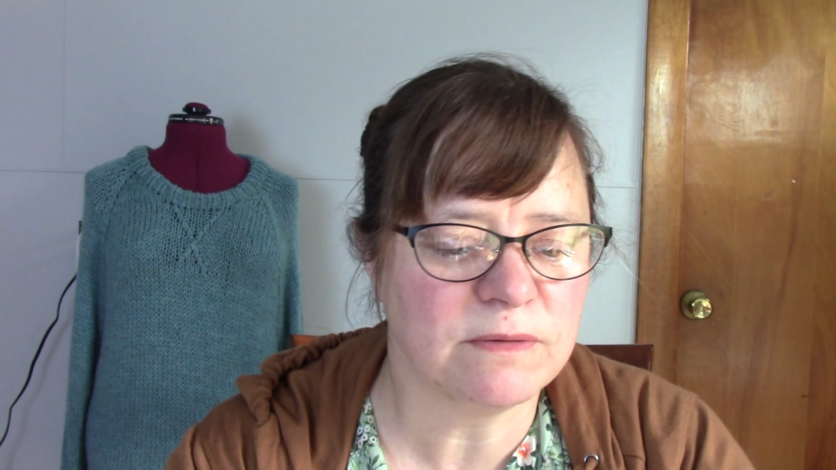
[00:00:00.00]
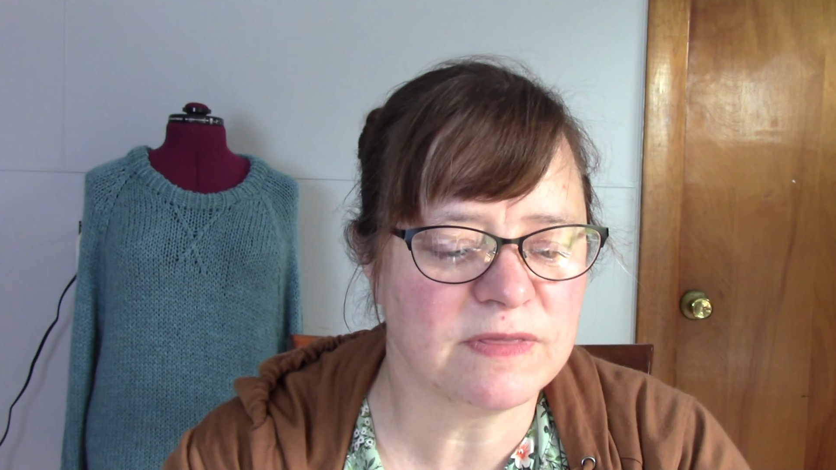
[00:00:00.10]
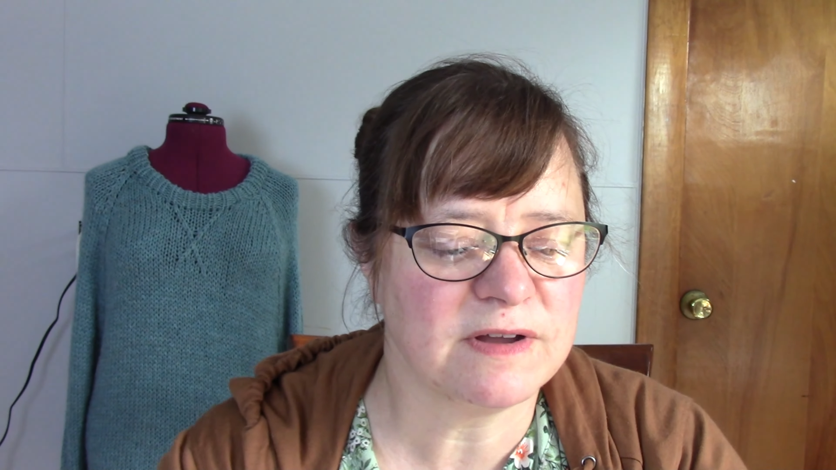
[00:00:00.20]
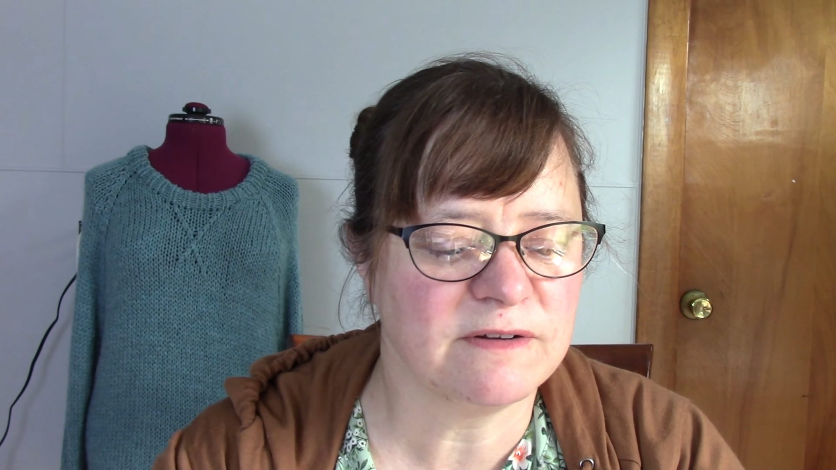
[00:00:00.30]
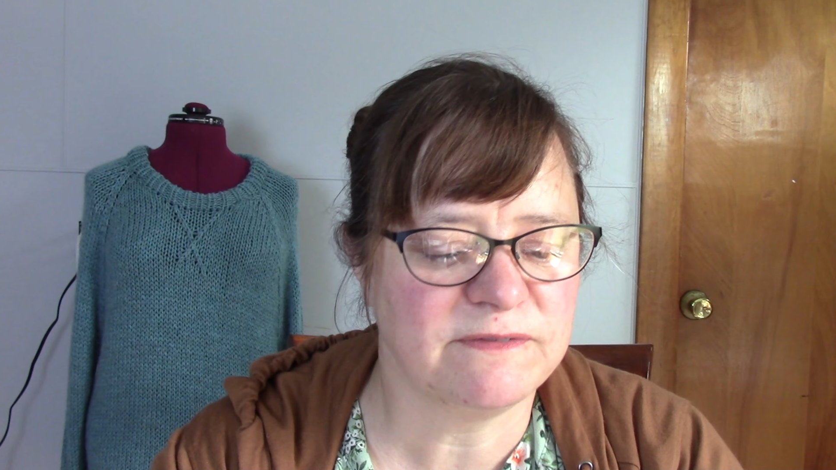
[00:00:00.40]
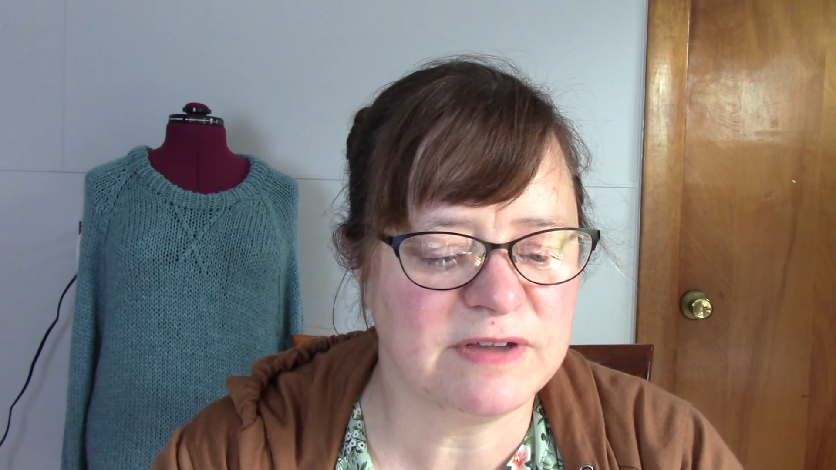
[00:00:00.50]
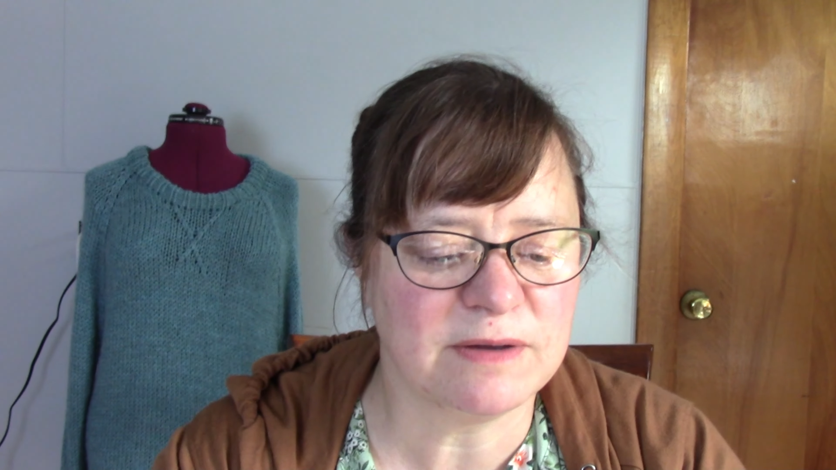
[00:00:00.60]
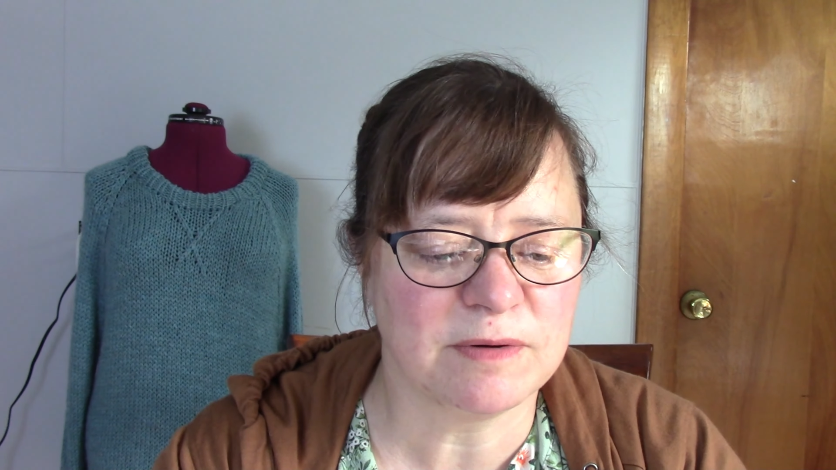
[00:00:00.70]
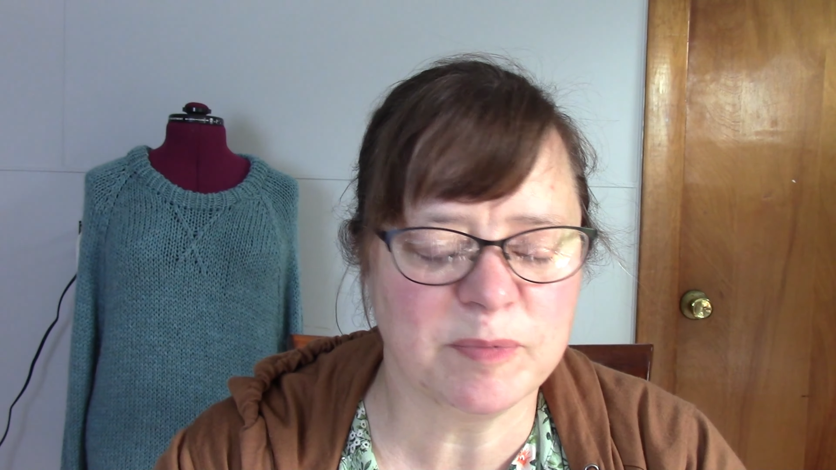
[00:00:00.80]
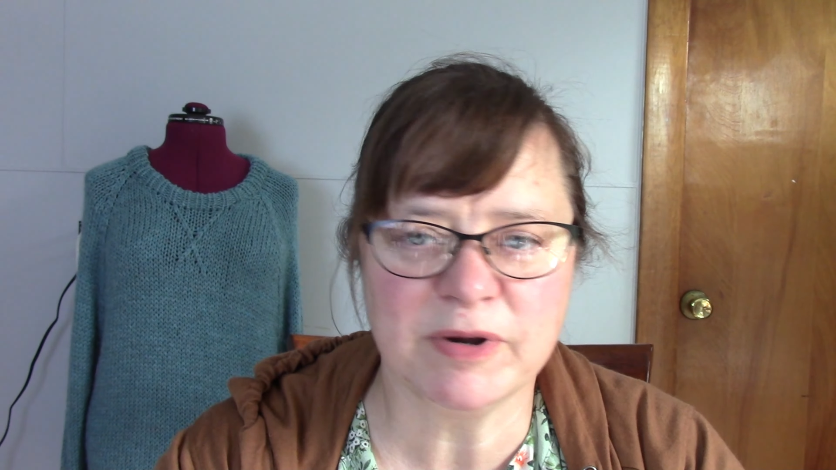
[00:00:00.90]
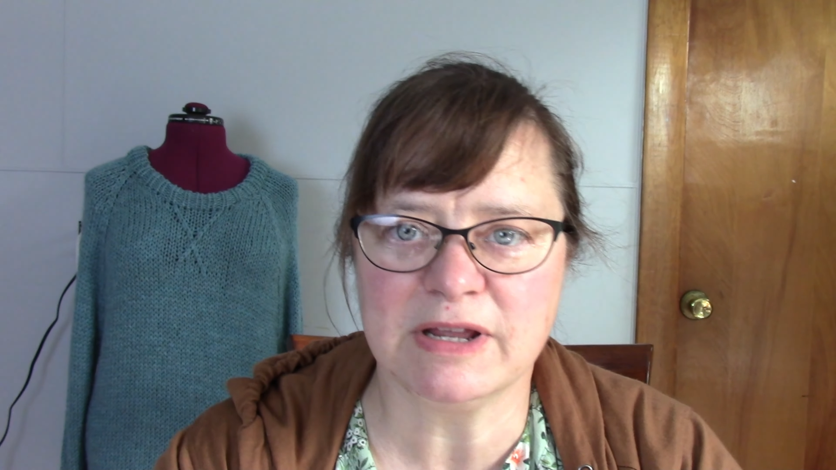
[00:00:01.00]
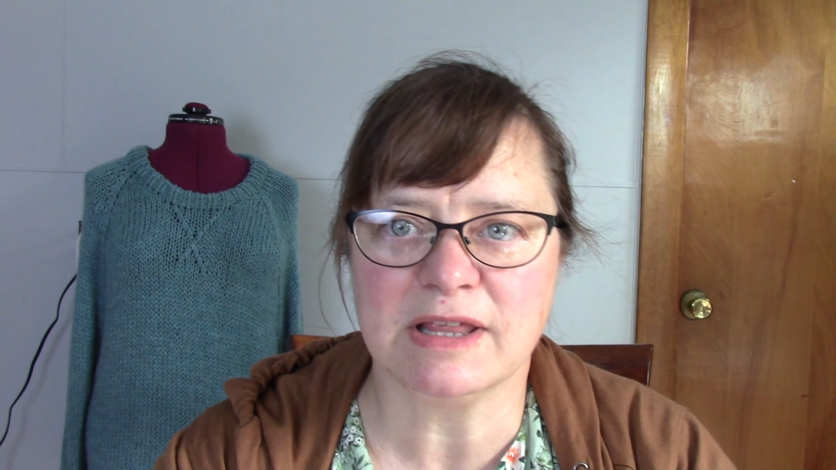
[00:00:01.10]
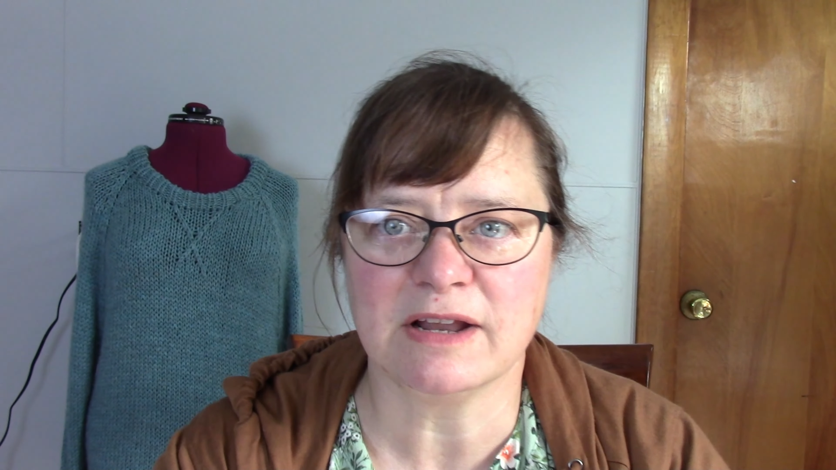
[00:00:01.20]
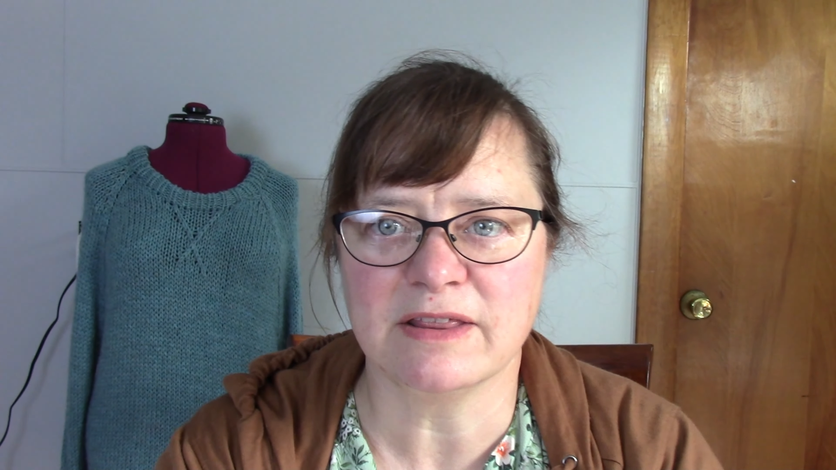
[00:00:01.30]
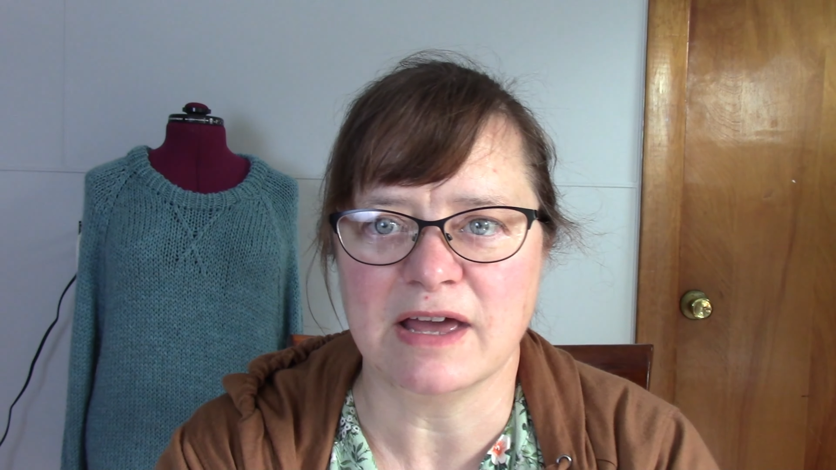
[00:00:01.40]
their feet were pretty
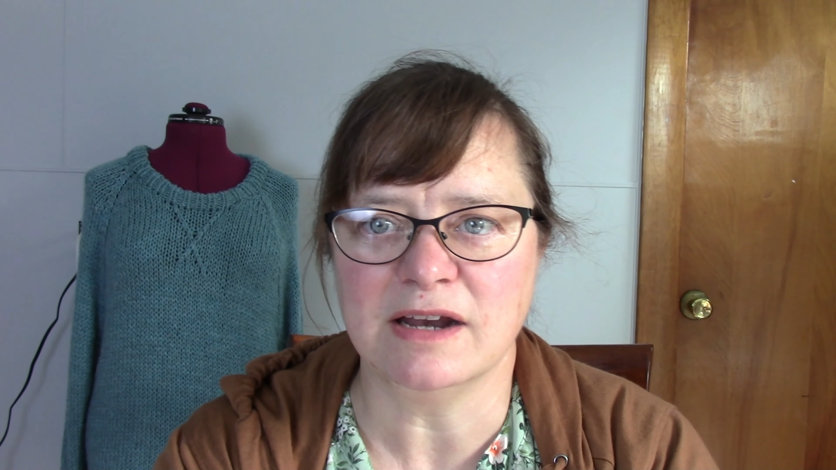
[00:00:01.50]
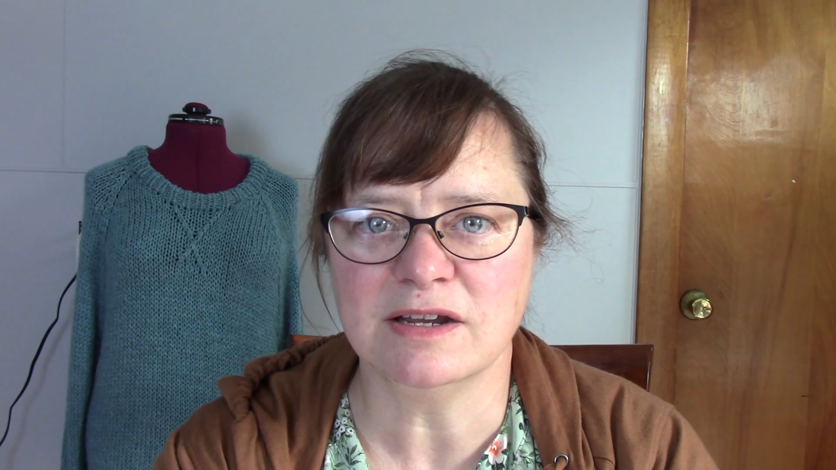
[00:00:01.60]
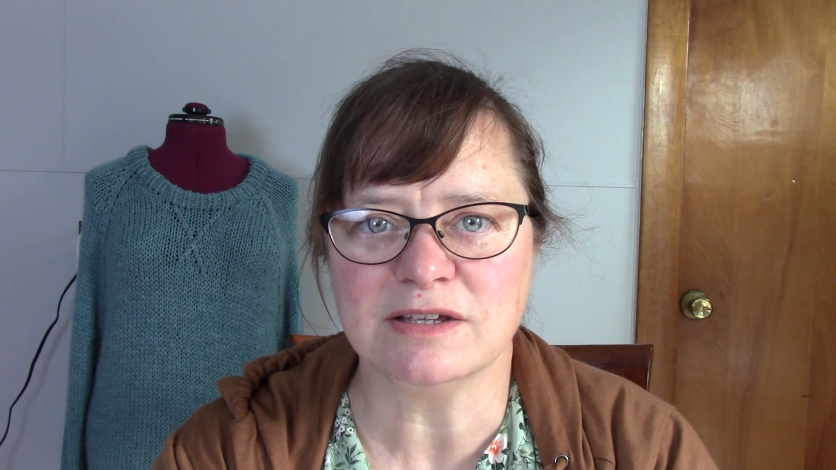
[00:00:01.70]
little then,